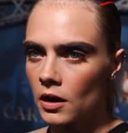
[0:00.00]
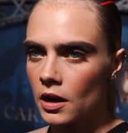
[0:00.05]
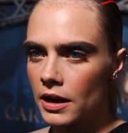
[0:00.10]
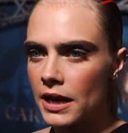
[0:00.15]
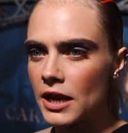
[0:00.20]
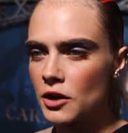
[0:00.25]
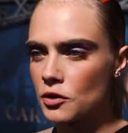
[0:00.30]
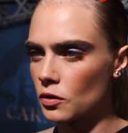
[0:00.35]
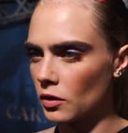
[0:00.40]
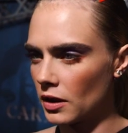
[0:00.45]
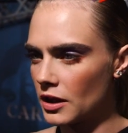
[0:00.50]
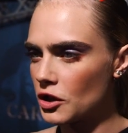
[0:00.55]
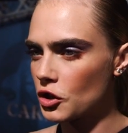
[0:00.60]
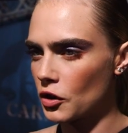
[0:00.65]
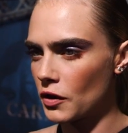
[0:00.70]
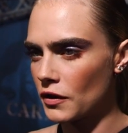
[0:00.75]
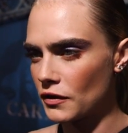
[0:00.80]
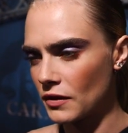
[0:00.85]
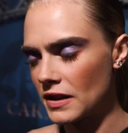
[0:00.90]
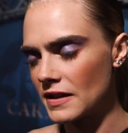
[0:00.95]
literal
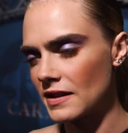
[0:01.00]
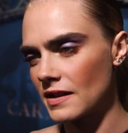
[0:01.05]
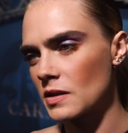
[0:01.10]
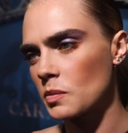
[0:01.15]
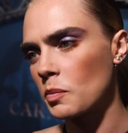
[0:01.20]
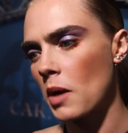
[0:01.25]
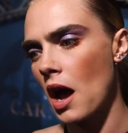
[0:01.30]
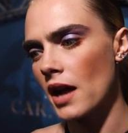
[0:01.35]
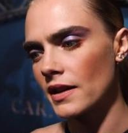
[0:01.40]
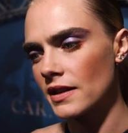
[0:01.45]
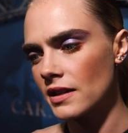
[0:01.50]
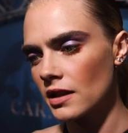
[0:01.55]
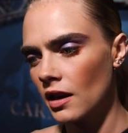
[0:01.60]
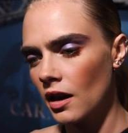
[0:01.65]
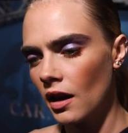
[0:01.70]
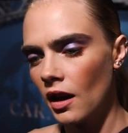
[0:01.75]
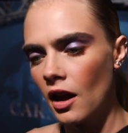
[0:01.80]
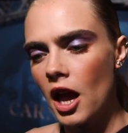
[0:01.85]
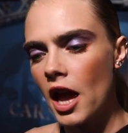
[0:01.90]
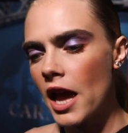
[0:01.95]
insurance reasons, but
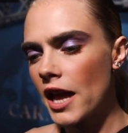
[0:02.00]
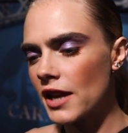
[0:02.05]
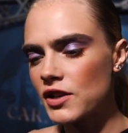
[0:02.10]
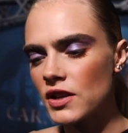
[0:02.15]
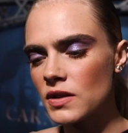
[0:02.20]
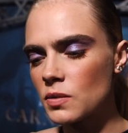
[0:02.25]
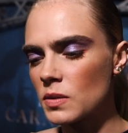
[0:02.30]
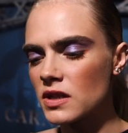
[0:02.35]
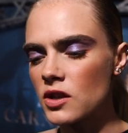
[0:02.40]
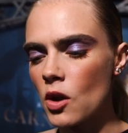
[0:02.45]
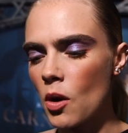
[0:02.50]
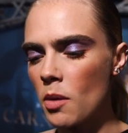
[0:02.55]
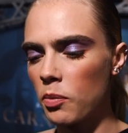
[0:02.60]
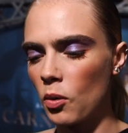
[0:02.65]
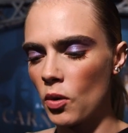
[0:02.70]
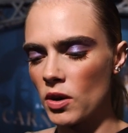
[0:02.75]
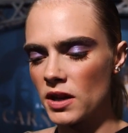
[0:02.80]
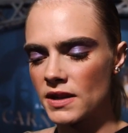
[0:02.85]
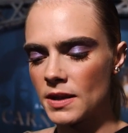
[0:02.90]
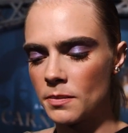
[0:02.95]
it just was so
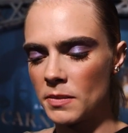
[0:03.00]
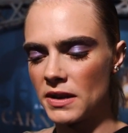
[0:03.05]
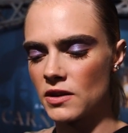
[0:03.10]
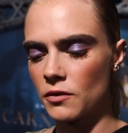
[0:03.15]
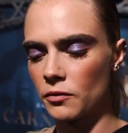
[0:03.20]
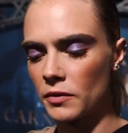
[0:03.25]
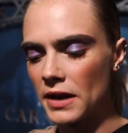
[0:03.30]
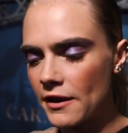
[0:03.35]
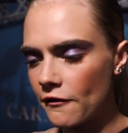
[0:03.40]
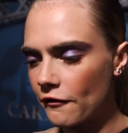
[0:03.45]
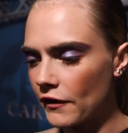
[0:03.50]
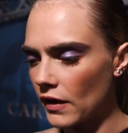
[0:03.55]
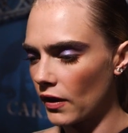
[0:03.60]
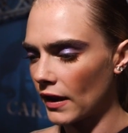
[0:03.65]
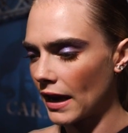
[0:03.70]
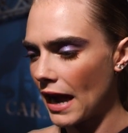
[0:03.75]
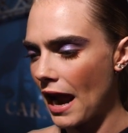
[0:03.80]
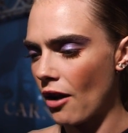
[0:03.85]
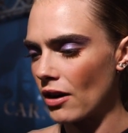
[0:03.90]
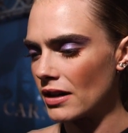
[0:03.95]
important to me to really feel
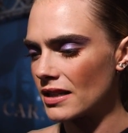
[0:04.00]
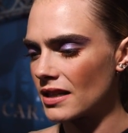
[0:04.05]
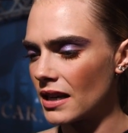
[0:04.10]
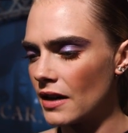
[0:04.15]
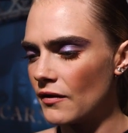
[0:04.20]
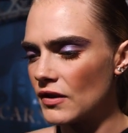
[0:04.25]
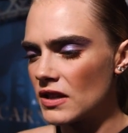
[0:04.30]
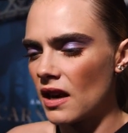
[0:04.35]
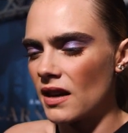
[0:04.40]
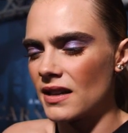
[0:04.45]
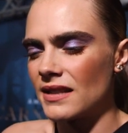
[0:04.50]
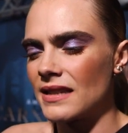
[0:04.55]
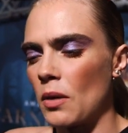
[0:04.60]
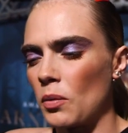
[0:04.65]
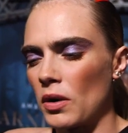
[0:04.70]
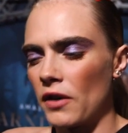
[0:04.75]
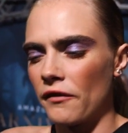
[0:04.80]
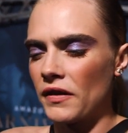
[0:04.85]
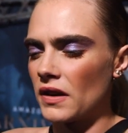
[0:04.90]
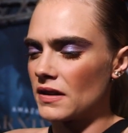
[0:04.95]
the character, even to
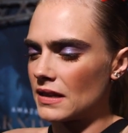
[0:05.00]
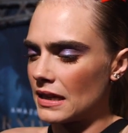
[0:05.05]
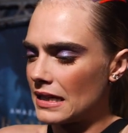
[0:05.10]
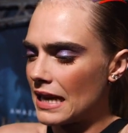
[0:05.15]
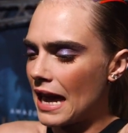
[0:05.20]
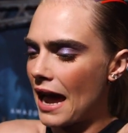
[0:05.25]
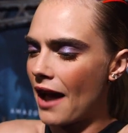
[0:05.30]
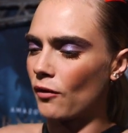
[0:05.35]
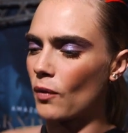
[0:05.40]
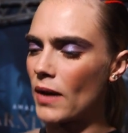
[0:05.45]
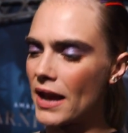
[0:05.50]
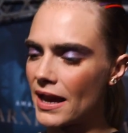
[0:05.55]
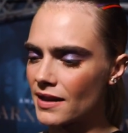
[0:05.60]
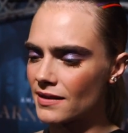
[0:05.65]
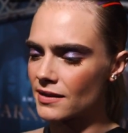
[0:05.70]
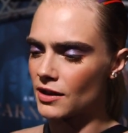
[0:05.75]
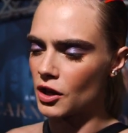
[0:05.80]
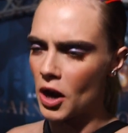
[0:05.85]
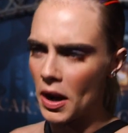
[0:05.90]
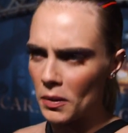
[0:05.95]
understand what it feels like to have
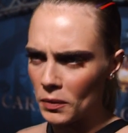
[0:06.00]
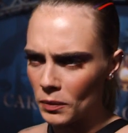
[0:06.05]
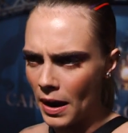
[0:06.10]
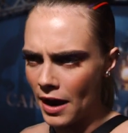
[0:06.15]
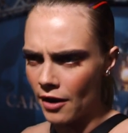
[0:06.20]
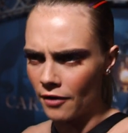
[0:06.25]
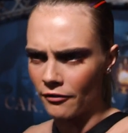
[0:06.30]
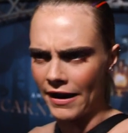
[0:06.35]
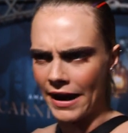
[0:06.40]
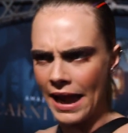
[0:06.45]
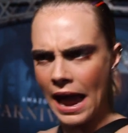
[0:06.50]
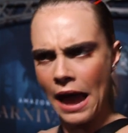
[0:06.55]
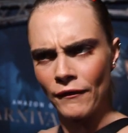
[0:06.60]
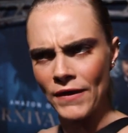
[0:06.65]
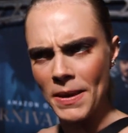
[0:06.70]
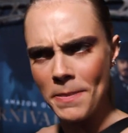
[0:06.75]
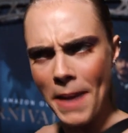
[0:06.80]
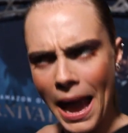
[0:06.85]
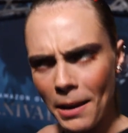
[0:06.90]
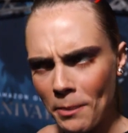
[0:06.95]
wings. You know, I would wear a very
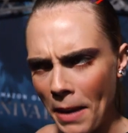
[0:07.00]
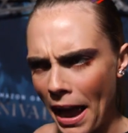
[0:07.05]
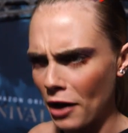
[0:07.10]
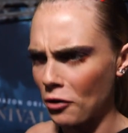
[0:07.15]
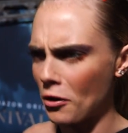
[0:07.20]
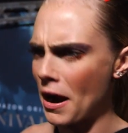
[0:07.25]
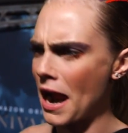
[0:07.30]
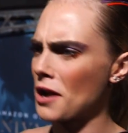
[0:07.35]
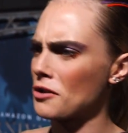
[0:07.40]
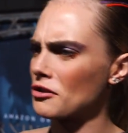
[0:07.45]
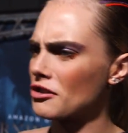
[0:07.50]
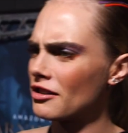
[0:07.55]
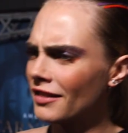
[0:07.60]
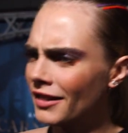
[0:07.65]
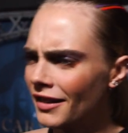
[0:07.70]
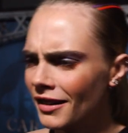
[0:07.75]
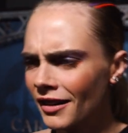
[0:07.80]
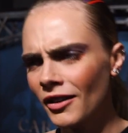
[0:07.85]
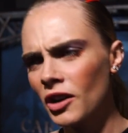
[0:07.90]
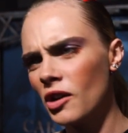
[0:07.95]
heavy backpack around
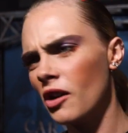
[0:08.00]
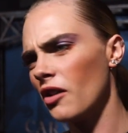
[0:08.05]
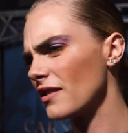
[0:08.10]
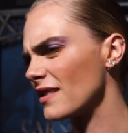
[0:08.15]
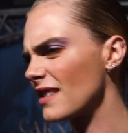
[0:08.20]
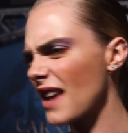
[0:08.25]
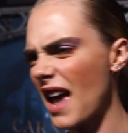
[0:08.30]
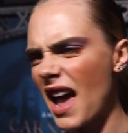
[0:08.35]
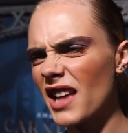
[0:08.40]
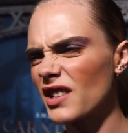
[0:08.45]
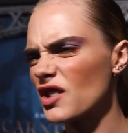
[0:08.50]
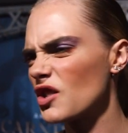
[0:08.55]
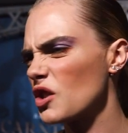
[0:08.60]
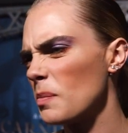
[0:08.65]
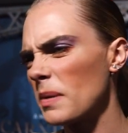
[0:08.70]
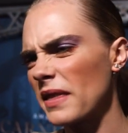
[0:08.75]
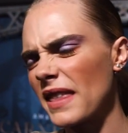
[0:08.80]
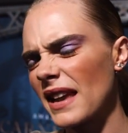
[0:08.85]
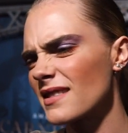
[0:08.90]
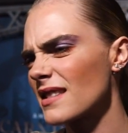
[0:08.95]
on set and
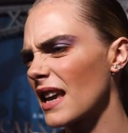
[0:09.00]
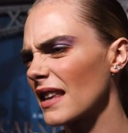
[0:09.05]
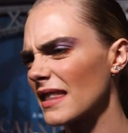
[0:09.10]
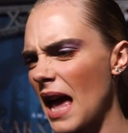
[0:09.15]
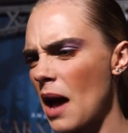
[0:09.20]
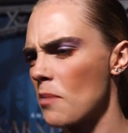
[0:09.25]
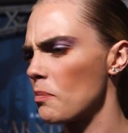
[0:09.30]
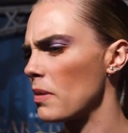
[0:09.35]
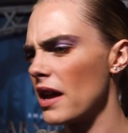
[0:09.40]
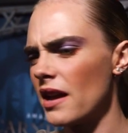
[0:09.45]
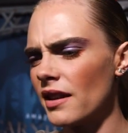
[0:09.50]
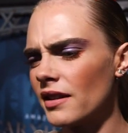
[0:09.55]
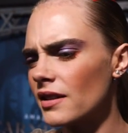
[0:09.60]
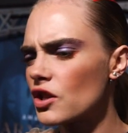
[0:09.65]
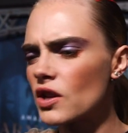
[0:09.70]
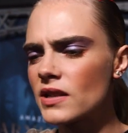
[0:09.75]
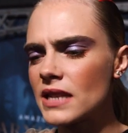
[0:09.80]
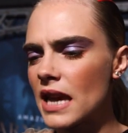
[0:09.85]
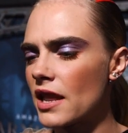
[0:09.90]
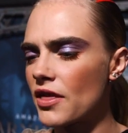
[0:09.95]
stupid things like that. But
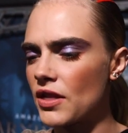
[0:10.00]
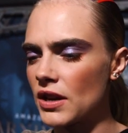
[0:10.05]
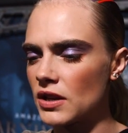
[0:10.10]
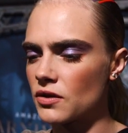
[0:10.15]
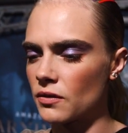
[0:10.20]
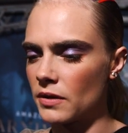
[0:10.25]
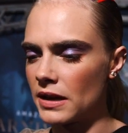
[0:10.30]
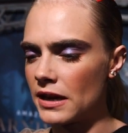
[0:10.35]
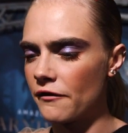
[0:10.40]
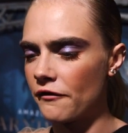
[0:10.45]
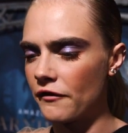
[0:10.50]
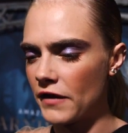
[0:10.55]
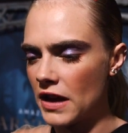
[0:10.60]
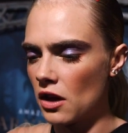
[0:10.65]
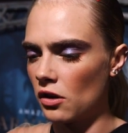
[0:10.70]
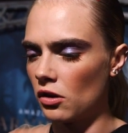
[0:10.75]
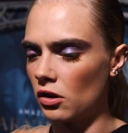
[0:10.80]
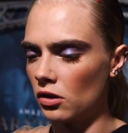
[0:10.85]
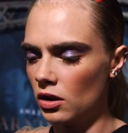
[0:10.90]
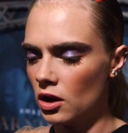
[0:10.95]
just anything to really
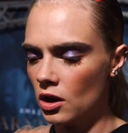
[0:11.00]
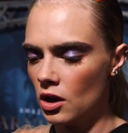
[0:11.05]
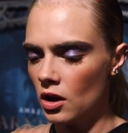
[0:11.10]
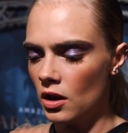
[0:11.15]
feel